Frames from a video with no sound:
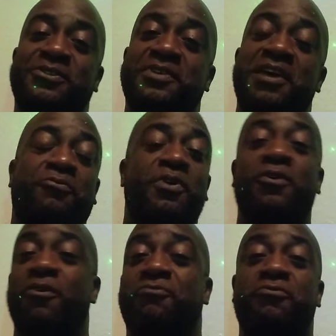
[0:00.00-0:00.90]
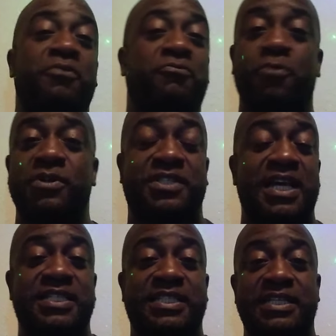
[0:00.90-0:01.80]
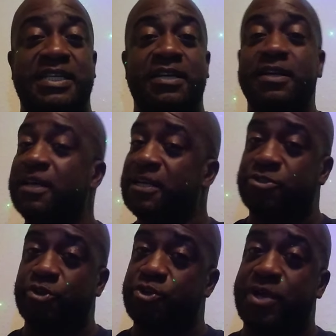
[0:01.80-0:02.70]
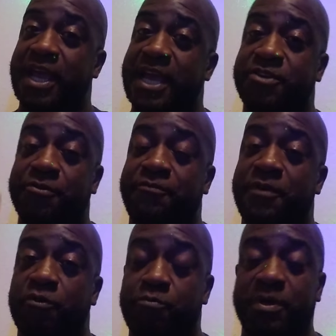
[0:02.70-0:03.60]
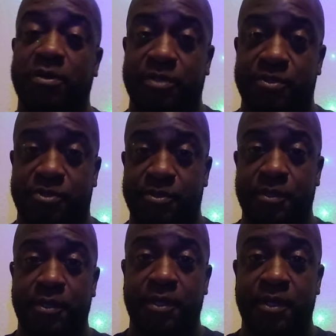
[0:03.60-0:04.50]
So therefore, they're gonna force that shit then so they can't enter federal buildings.